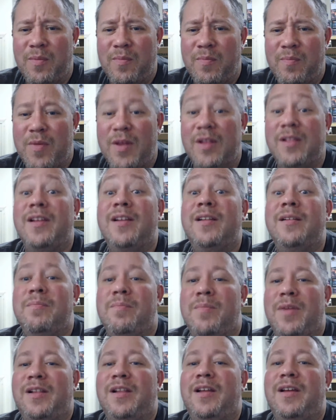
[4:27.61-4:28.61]

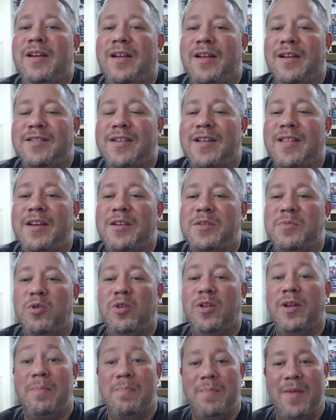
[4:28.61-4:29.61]
Melanious. I think it's more
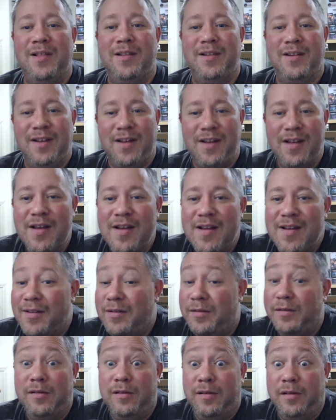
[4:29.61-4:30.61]
like Melanie.
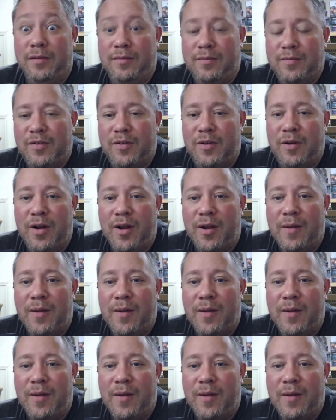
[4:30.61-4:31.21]
Ugh, sorry.